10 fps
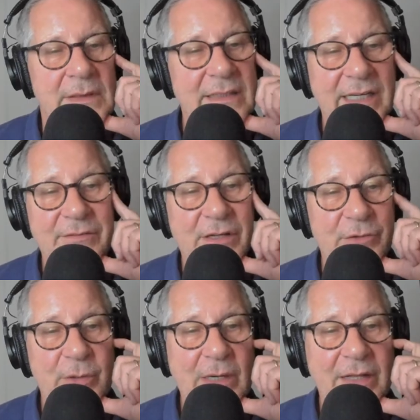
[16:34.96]
yeah, David, have
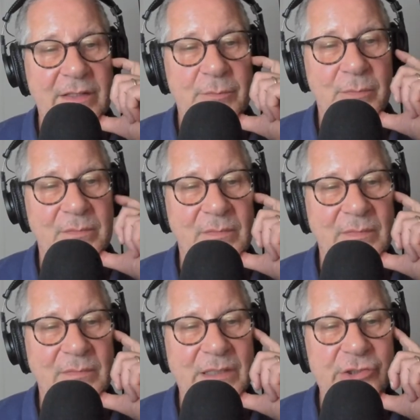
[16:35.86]
you had this
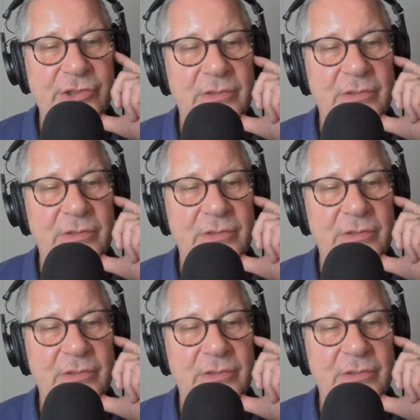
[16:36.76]
issue?